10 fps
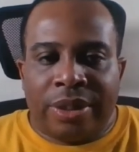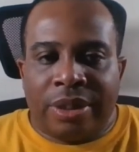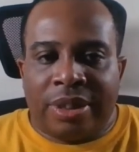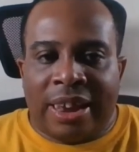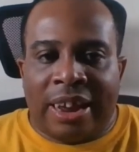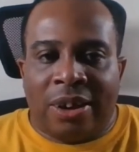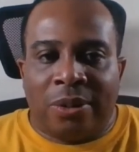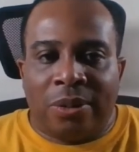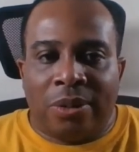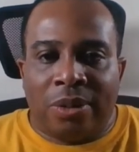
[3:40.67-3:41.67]

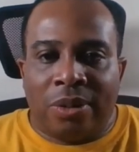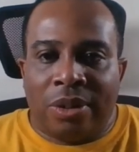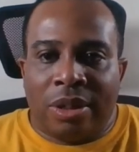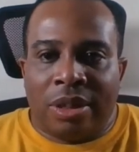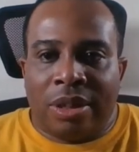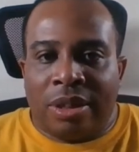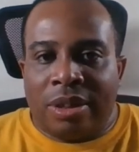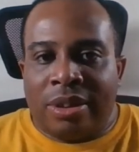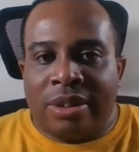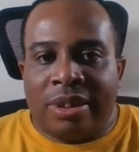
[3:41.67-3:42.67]
Now,
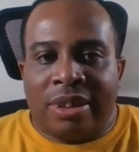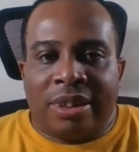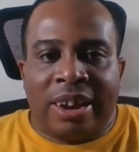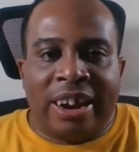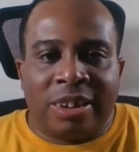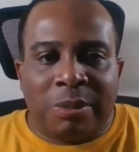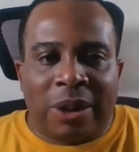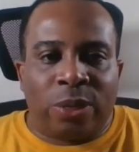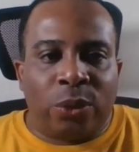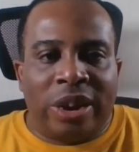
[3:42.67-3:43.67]
here's my
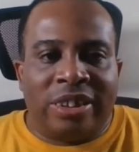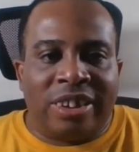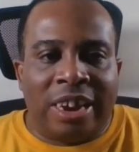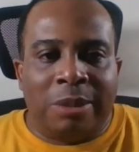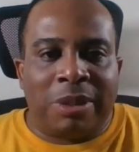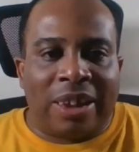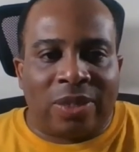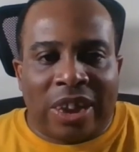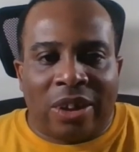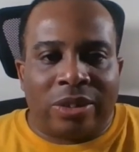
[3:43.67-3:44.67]
three teams I
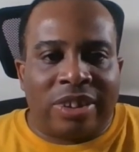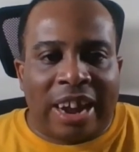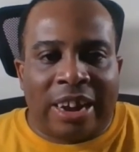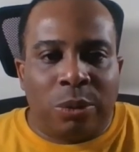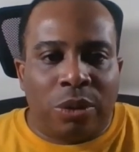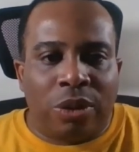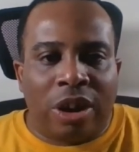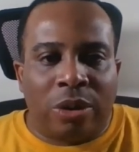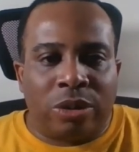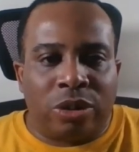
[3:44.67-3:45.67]
think Ohtani will
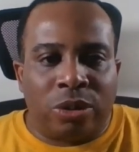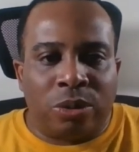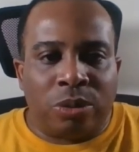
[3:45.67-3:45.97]
go to.